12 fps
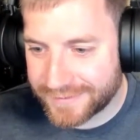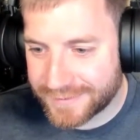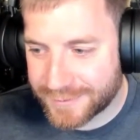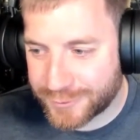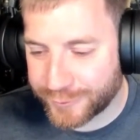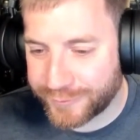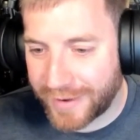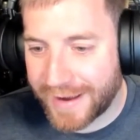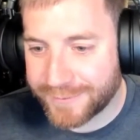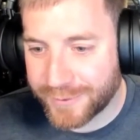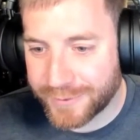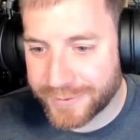
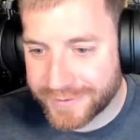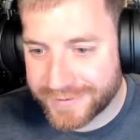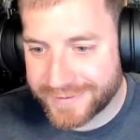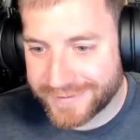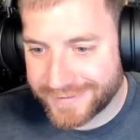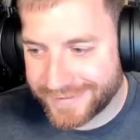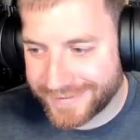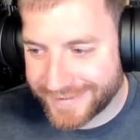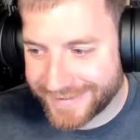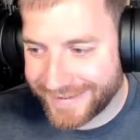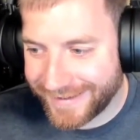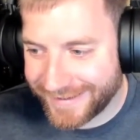survival
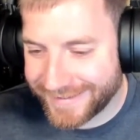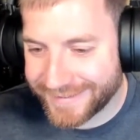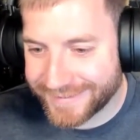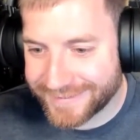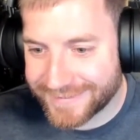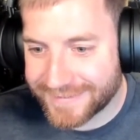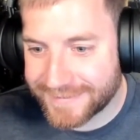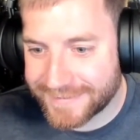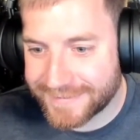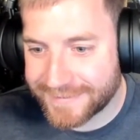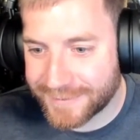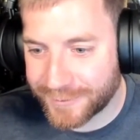uh,
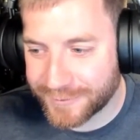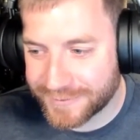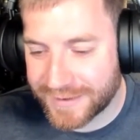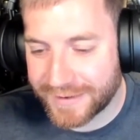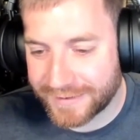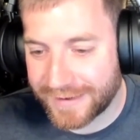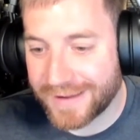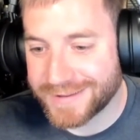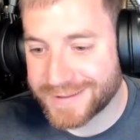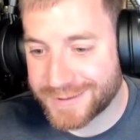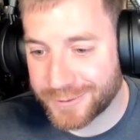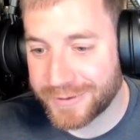or a
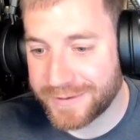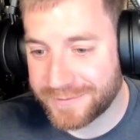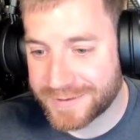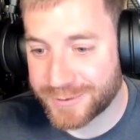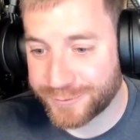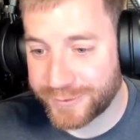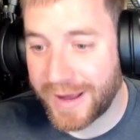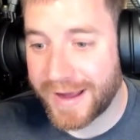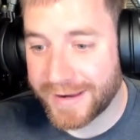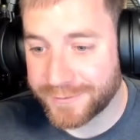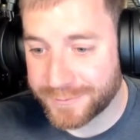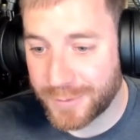distillery
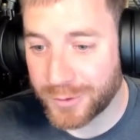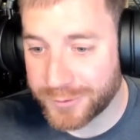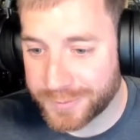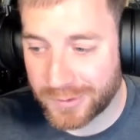survive multiple